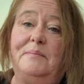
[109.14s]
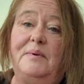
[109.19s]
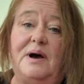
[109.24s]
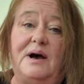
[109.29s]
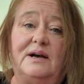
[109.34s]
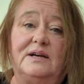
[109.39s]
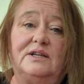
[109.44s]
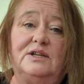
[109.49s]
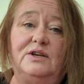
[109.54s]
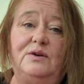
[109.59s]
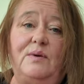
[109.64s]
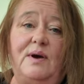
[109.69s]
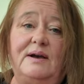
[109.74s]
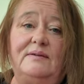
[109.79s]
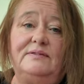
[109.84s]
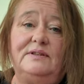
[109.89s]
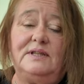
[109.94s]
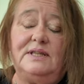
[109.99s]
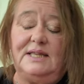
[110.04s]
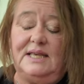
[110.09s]
But you
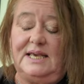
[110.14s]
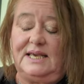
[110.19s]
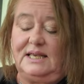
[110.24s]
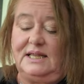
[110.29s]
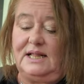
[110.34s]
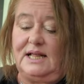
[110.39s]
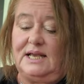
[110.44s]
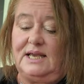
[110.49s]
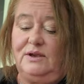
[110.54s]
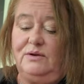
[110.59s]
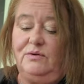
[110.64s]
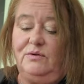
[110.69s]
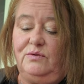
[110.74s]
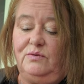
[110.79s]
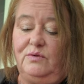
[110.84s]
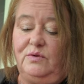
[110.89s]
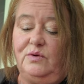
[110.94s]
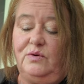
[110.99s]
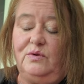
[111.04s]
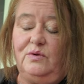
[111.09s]
have to think that
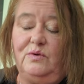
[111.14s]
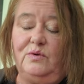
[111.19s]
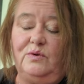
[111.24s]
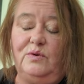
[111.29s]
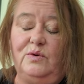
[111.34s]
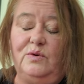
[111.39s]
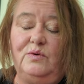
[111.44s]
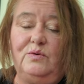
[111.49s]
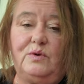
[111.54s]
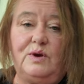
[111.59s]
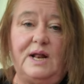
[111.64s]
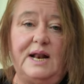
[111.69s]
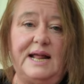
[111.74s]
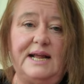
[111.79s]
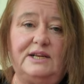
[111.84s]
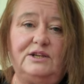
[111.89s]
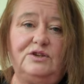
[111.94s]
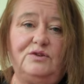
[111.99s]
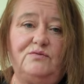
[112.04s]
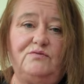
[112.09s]
you you
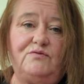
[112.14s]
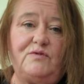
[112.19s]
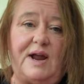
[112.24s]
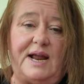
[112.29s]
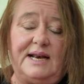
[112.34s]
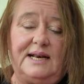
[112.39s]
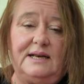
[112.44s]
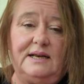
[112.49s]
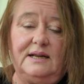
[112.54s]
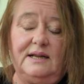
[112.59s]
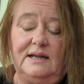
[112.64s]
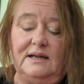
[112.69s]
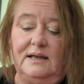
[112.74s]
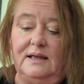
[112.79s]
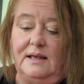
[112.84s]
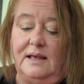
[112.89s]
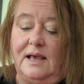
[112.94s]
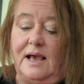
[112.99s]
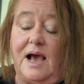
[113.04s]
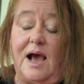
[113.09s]
collect your rent
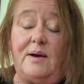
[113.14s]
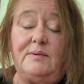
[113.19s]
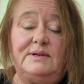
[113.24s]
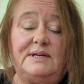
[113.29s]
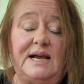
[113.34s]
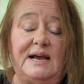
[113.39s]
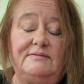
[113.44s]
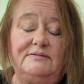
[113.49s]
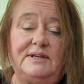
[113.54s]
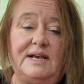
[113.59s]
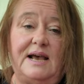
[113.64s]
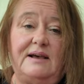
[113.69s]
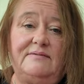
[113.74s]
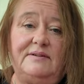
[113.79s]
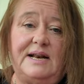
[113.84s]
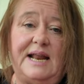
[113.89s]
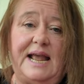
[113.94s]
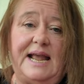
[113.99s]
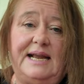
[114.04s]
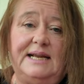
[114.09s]
I would have to
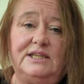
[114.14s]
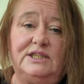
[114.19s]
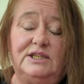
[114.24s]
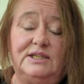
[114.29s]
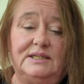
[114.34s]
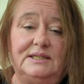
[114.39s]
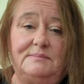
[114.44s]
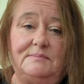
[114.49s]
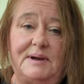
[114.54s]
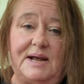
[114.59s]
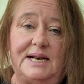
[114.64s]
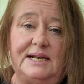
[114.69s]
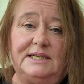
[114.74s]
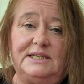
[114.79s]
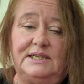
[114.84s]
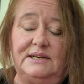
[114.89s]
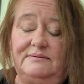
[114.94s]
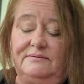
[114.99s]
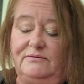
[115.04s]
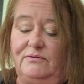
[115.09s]
have an agent to
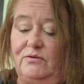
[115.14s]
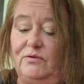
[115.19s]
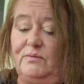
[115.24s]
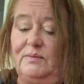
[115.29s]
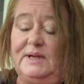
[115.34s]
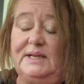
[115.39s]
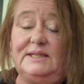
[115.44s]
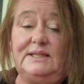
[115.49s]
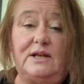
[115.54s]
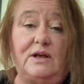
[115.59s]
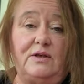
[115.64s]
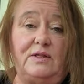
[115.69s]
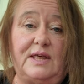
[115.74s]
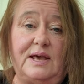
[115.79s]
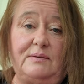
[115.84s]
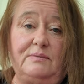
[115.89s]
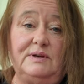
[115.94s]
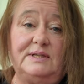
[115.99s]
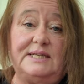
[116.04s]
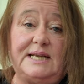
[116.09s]
manage it for me, so
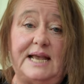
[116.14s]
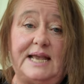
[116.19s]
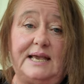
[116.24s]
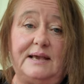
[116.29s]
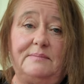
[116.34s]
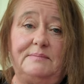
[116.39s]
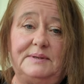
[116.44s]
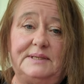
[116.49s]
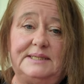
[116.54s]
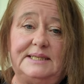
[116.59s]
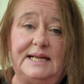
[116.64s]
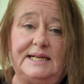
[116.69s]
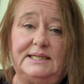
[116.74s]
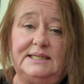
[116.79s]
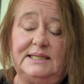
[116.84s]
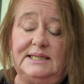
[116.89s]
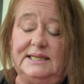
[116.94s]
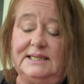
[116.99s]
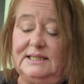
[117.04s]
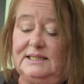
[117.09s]
they would take a
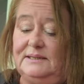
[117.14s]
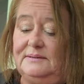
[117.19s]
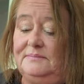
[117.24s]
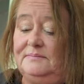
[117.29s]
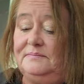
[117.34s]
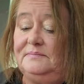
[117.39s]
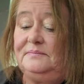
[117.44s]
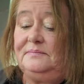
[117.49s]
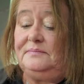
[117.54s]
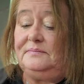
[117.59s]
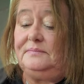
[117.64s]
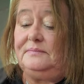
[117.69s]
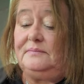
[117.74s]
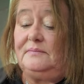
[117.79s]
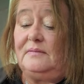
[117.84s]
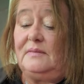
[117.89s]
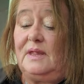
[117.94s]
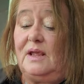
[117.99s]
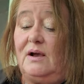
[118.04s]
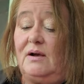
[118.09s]
percentage.
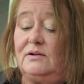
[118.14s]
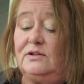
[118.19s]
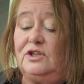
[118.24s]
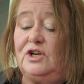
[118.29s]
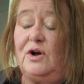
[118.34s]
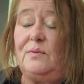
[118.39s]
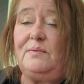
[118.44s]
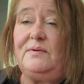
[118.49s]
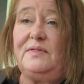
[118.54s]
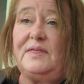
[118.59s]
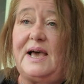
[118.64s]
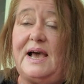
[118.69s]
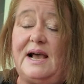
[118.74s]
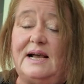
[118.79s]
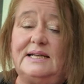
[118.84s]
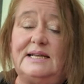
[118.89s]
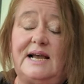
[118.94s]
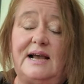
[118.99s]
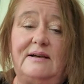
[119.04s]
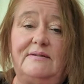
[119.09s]
On top of
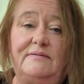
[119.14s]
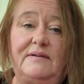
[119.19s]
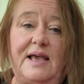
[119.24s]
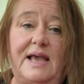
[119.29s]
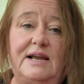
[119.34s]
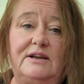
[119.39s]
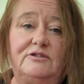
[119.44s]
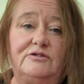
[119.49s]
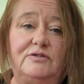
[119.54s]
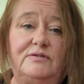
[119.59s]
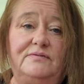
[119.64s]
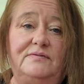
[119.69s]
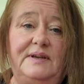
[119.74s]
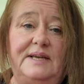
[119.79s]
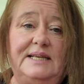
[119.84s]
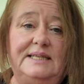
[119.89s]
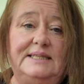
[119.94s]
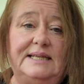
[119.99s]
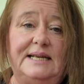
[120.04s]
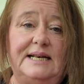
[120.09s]
that, I'd have extra
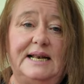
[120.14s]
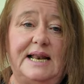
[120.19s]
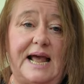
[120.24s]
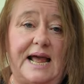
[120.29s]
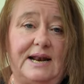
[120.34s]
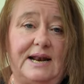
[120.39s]
fees in